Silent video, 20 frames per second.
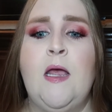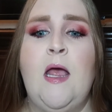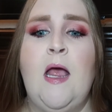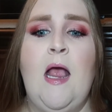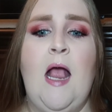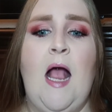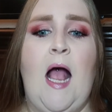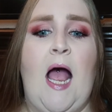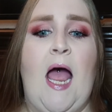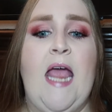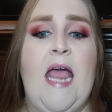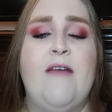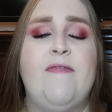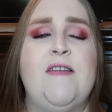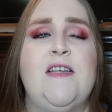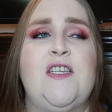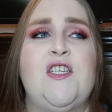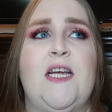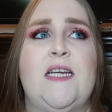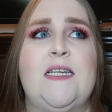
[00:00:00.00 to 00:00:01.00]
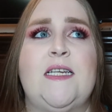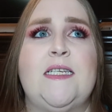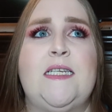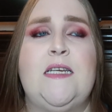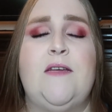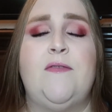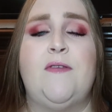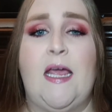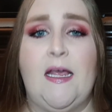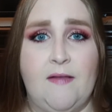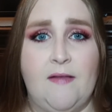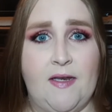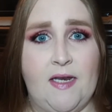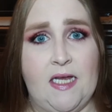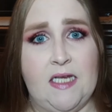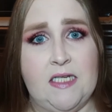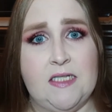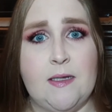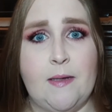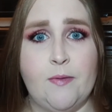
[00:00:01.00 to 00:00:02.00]
haven't checked to see if Jaclyn
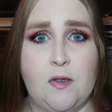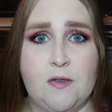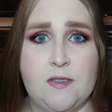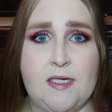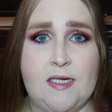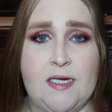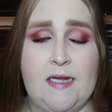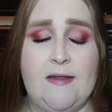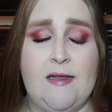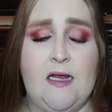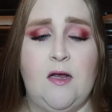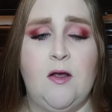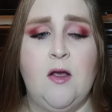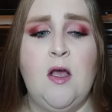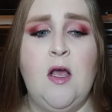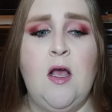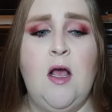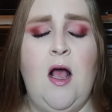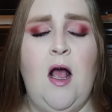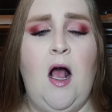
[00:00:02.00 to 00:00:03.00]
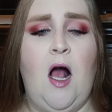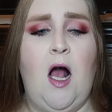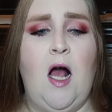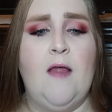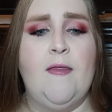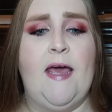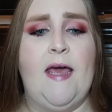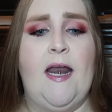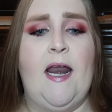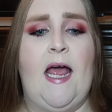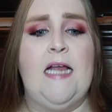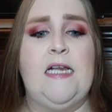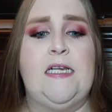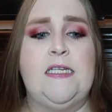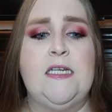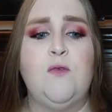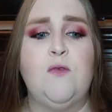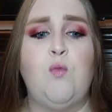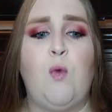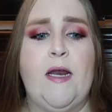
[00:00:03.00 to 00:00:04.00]
has posted anything on that. I
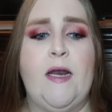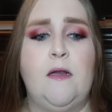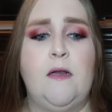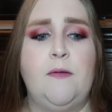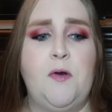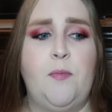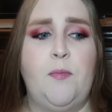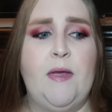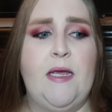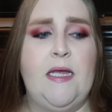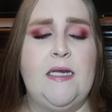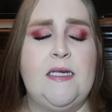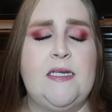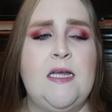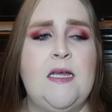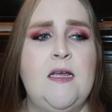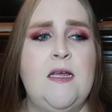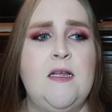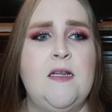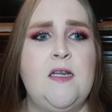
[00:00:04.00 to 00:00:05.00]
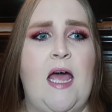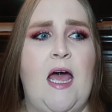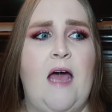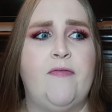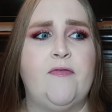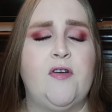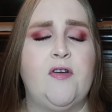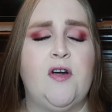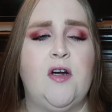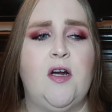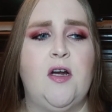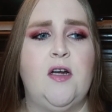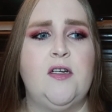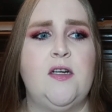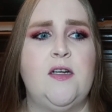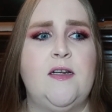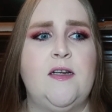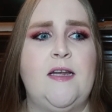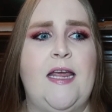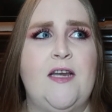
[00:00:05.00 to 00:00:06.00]
did wait a little bit after
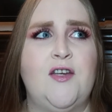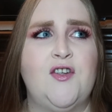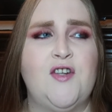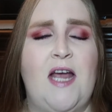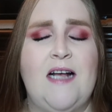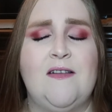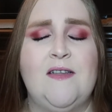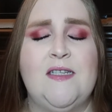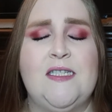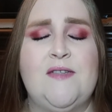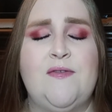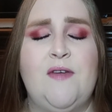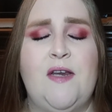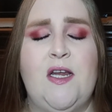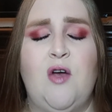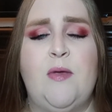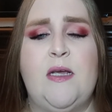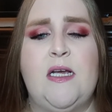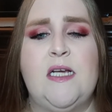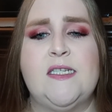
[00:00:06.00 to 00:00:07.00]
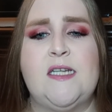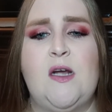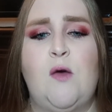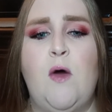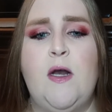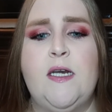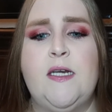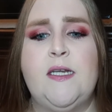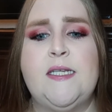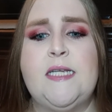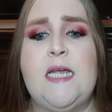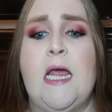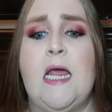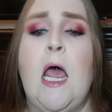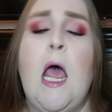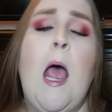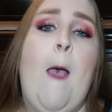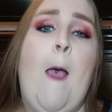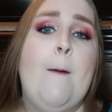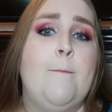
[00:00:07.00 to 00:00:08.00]
Jaclyn's video because I wanted to see,
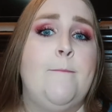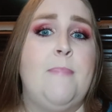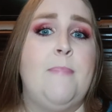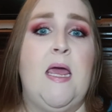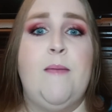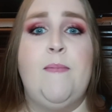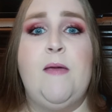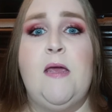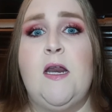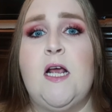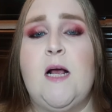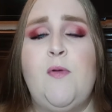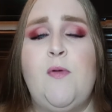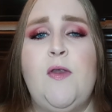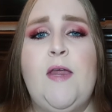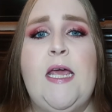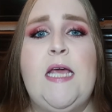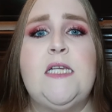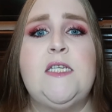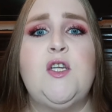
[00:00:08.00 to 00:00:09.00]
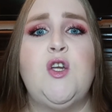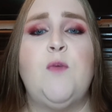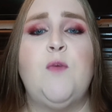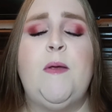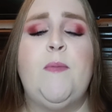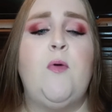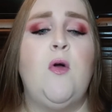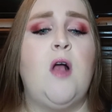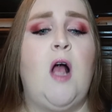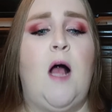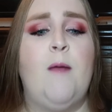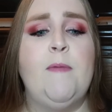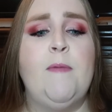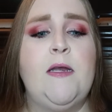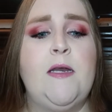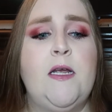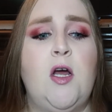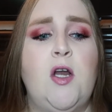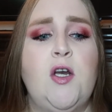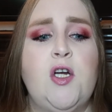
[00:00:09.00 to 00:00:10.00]
maybe in a couple of days, people
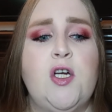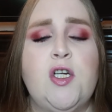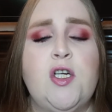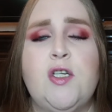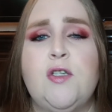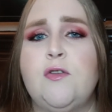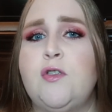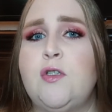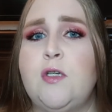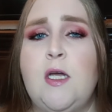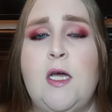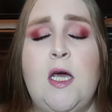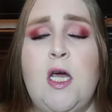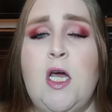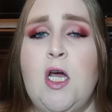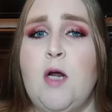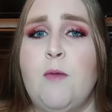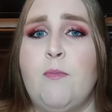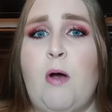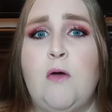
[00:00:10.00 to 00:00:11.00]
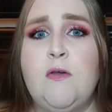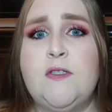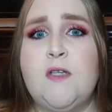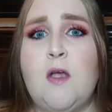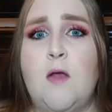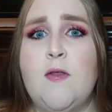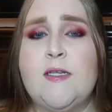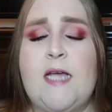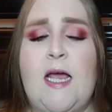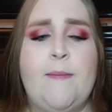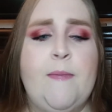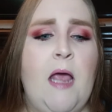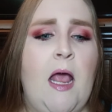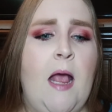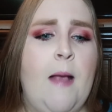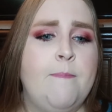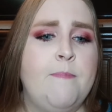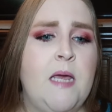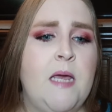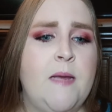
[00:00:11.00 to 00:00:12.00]
commenting on her posts all the time,
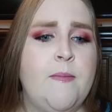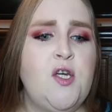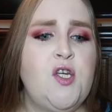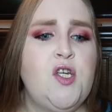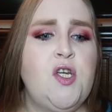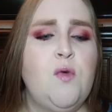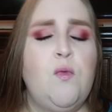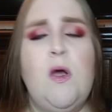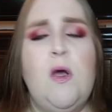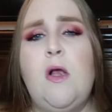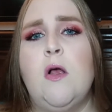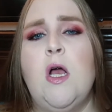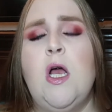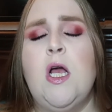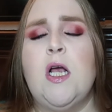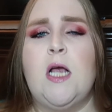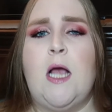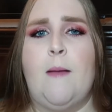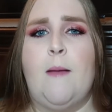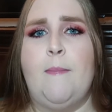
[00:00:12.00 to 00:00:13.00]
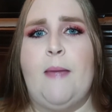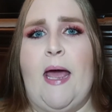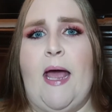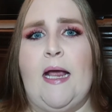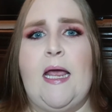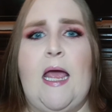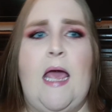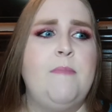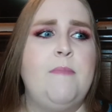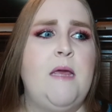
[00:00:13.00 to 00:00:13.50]
maybe she will come back and maybe